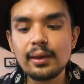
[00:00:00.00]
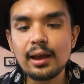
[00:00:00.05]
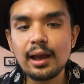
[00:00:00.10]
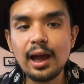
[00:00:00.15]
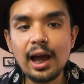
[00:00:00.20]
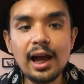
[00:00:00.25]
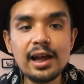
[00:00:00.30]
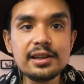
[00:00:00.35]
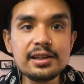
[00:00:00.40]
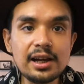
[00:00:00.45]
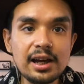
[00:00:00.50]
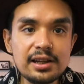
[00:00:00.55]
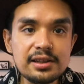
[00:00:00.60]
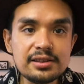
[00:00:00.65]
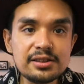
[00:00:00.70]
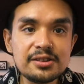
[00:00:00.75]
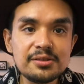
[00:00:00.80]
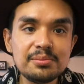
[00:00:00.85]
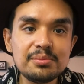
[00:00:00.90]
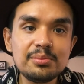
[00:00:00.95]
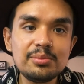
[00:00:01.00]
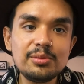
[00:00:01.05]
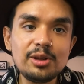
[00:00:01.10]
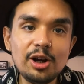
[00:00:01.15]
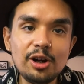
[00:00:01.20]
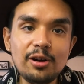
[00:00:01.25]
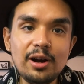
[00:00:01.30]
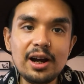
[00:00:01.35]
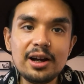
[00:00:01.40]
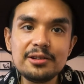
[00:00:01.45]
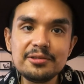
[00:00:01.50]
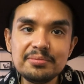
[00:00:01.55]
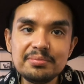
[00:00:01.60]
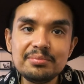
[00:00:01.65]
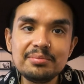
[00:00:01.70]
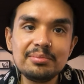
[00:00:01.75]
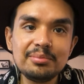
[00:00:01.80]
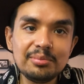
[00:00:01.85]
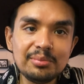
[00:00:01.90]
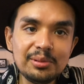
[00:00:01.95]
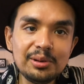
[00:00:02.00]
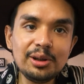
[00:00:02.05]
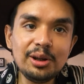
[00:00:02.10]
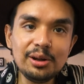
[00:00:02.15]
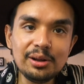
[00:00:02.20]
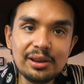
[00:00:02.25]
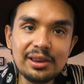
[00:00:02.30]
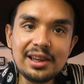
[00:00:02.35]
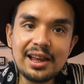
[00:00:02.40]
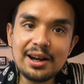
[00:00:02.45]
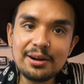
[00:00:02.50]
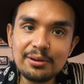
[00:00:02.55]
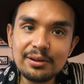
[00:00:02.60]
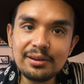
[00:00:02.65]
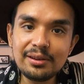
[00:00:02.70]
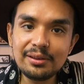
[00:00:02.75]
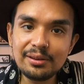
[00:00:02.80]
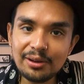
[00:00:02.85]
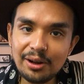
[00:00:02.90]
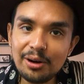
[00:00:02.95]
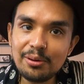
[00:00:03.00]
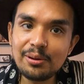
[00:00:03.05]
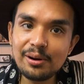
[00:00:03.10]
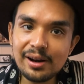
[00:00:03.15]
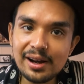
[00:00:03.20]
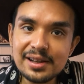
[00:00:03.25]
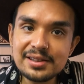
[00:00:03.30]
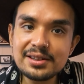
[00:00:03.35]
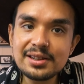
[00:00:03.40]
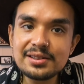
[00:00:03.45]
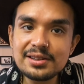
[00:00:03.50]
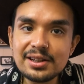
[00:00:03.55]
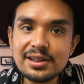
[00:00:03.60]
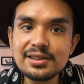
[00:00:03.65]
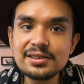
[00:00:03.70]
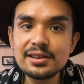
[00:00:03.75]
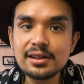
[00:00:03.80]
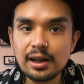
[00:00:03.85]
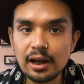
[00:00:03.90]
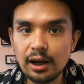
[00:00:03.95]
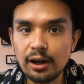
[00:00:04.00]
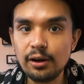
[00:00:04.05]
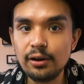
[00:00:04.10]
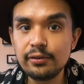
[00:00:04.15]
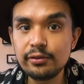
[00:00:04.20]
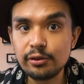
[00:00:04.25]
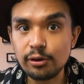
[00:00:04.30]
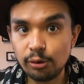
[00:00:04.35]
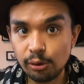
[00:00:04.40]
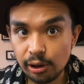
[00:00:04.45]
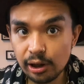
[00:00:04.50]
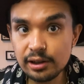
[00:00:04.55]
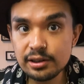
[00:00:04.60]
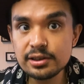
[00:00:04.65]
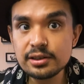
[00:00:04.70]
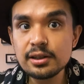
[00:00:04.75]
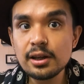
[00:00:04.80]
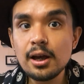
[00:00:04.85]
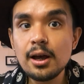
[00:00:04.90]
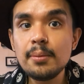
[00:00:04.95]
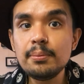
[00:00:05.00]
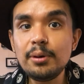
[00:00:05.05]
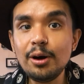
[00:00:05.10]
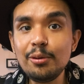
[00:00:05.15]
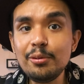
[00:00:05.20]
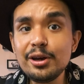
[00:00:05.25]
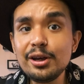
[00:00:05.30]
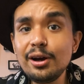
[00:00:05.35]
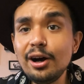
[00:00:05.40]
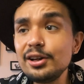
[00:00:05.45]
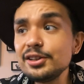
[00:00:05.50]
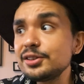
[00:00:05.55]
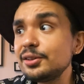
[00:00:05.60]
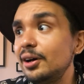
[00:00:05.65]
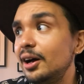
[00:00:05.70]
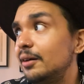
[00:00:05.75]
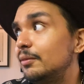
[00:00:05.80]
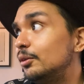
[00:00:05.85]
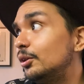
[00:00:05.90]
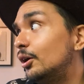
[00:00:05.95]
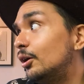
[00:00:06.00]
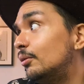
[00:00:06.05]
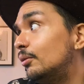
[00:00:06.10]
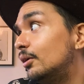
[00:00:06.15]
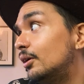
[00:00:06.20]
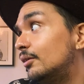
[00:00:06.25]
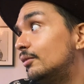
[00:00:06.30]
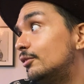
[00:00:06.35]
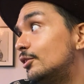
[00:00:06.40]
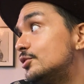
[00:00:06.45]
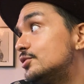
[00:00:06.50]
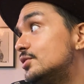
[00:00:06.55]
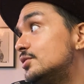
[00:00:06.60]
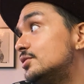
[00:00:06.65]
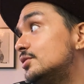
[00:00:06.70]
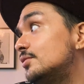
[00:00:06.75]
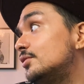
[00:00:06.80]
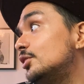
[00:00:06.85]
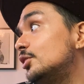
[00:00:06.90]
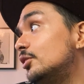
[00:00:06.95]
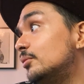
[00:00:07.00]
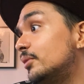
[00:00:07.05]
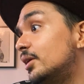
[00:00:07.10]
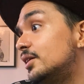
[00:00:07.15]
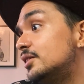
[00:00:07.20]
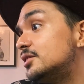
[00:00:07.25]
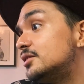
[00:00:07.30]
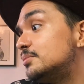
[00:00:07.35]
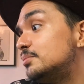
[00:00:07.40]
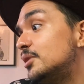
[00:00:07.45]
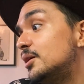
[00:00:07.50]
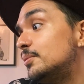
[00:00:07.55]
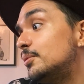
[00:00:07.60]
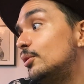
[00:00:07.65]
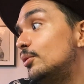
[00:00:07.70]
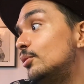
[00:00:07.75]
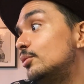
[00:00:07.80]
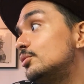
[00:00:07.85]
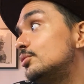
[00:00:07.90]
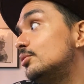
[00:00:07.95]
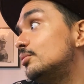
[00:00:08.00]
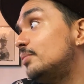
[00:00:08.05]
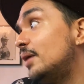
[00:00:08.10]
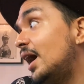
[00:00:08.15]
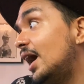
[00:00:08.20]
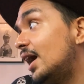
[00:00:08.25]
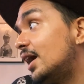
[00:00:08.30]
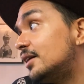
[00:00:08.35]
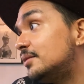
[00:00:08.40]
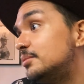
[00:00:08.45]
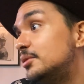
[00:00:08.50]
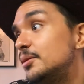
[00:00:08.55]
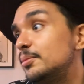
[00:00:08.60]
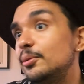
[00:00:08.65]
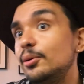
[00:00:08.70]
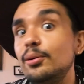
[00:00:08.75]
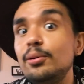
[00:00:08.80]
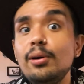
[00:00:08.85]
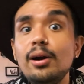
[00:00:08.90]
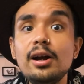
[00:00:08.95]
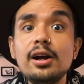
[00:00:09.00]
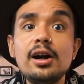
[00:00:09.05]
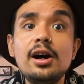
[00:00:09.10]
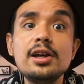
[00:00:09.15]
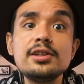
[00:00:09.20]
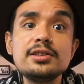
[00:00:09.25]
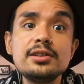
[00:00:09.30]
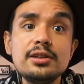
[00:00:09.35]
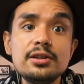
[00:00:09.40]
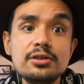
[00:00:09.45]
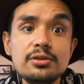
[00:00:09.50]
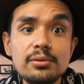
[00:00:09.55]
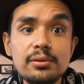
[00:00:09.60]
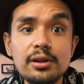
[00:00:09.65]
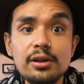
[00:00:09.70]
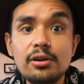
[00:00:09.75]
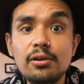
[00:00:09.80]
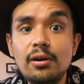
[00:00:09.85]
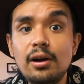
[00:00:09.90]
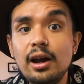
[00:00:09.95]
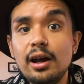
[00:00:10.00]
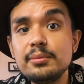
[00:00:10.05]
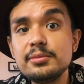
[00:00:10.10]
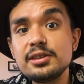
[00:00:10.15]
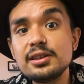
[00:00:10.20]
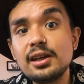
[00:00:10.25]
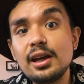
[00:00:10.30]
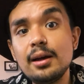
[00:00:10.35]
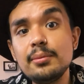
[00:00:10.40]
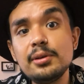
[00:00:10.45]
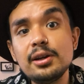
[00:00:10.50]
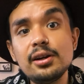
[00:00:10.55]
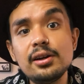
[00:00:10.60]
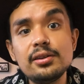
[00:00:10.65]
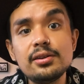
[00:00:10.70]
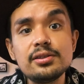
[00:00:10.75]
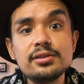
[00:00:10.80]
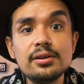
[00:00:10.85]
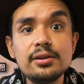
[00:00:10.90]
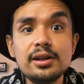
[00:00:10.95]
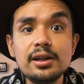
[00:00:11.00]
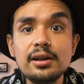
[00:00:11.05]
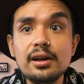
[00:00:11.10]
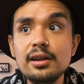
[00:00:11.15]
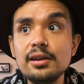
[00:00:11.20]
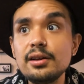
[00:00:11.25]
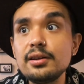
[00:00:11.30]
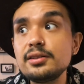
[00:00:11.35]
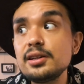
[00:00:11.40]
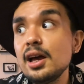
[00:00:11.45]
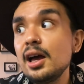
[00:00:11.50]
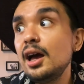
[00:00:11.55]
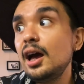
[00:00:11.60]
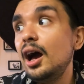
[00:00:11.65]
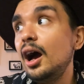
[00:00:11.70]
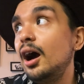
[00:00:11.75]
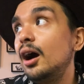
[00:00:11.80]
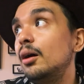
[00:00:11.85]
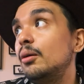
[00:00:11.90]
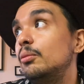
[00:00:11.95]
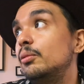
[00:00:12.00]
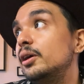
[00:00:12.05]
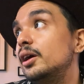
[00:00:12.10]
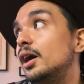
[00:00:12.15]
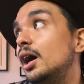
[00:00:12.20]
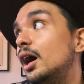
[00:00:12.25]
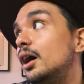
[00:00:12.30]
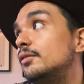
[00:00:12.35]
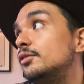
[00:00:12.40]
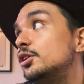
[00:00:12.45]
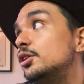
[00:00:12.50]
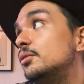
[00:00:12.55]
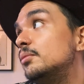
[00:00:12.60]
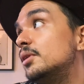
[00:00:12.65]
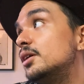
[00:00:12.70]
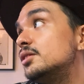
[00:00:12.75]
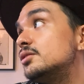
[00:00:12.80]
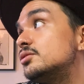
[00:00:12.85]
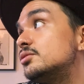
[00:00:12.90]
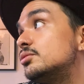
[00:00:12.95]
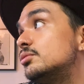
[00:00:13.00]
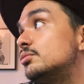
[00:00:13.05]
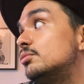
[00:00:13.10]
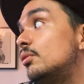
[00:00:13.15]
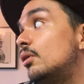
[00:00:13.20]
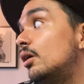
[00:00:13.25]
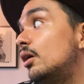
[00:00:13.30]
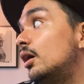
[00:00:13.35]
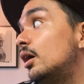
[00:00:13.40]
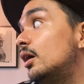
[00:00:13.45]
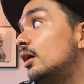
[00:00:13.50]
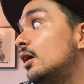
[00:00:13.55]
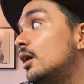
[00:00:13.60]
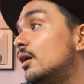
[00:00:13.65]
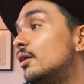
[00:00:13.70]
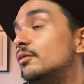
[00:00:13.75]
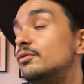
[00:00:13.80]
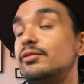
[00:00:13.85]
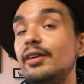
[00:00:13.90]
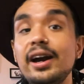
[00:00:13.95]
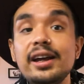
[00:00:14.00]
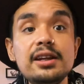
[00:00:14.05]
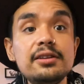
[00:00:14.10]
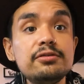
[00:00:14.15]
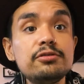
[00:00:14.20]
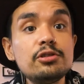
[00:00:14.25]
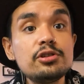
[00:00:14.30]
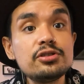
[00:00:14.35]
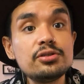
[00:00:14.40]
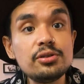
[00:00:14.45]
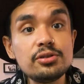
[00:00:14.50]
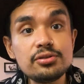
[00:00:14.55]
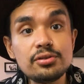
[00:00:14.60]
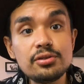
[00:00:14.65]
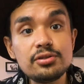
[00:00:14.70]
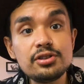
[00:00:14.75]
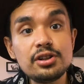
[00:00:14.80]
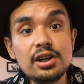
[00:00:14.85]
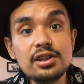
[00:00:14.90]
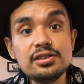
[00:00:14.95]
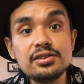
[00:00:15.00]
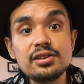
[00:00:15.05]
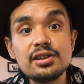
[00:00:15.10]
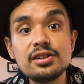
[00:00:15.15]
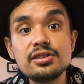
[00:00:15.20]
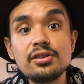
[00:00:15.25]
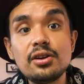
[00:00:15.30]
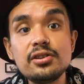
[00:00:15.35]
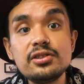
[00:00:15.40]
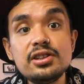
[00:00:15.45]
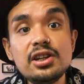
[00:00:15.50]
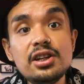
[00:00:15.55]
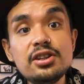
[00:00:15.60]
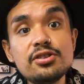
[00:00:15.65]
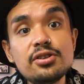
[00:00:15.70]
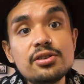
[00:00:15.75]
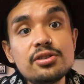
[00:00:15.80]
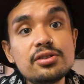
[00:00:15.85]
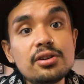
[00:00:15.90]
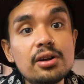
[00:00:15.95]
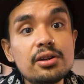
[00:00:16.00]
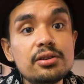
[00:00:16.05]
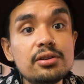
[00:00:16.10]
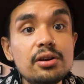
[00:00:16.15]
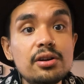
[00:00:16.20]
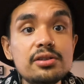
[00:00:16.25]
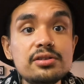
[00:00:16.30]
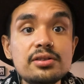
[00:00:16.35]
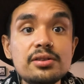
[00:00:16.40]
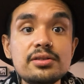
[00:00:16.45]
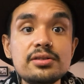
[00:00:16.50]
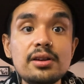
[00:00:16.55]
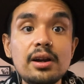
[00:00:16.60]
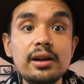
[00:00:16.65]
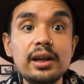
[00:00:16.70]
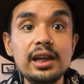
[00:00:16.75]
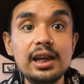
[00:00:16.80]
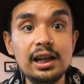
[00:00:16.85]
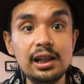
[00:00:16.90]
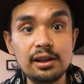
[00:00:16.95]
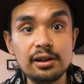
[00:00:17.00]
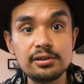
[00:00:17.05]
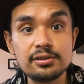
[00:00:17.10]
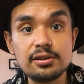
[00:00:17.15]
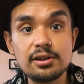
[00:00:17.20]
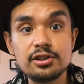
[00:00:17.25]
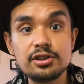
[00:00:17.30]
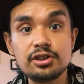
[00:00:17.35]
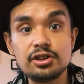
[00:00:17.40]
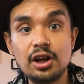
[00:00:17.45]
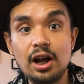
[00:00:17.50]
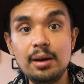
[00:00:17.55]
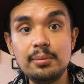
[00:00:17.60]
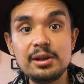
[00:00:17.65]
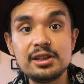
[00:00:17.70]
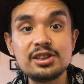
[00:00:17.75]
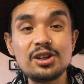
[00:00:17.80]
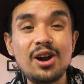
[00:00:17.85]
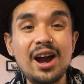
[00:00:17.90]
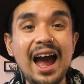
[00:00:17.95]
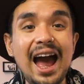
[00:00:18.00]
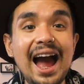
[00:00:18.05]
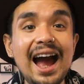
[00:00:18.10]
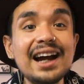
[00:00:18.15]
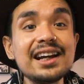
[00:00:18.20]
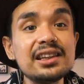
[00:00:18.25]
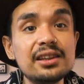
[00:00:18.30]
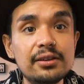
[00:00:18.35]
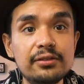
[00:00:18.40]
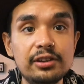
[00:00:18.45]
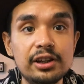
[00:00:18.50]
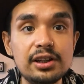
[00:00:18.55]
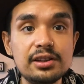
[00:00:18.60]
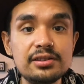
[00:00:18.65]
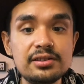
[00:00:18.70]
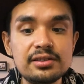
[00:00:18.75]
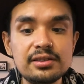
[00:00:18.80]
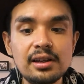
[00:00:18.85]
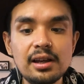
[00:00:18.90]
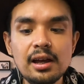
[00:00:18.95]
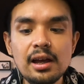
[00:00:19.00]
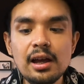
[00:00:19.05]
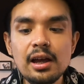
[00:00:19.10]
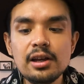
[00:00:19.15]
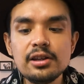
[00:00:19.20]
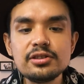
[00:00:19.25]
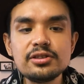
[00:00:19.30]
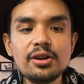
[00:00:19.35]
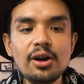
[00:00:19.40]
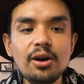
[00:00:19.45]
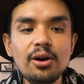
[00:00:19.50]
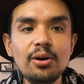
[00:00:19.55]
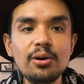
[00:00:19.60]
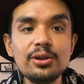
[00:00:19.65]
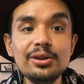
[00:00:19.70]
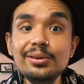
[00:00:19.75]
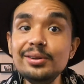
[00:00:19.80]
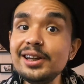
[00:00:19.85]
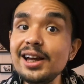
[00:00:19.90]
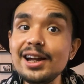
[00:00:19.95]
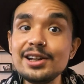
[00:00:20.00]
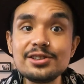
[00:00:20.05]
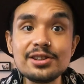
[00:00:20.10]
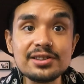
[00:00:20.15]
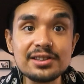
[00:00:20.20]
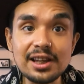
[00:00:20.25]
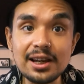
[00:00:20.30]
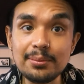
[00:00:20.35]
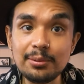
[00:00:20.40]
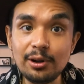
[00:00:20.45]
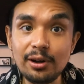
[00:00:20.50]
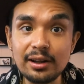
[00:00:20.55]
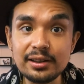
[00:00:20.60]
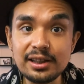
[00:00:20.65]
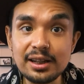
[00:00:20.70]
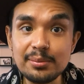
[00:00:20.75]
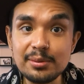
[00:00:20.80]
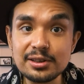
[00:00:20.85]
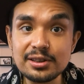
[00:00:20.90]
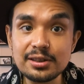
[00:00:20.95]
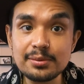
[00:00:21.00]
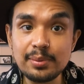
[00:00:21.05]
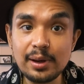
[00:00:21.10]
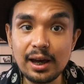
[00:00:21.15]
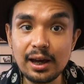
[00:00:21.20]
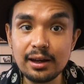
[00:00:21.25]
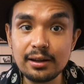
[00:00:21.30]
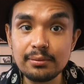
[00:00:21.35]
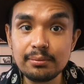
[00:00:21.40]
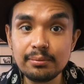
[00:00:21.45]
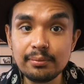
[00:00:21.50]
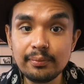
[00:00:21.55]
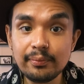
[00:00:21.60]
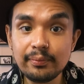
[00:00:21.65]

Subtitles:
And yes, there are lower entities in hell, of course, but we also have lower versions of humans, people who do bad, people who are constantly doing crimes, scamming others, hurting others. And we have humans who are fighting for social justice, our teachers, our nurses, our healers, our shamans, our activists. So you can't just label all demons as bad.